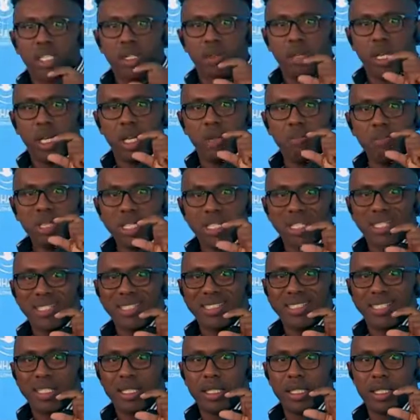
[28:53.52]
a
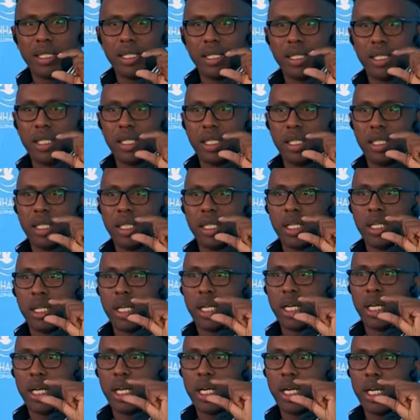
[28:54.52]
limited
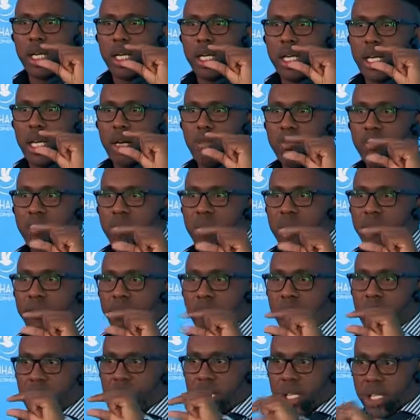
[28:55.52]
number
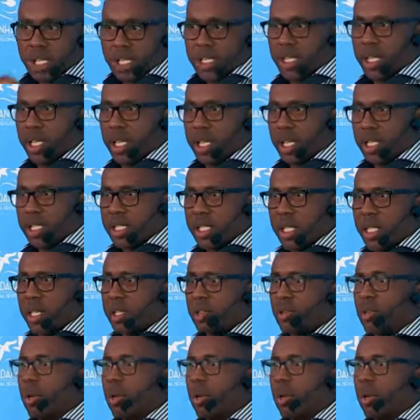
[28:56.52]
of learners they can take,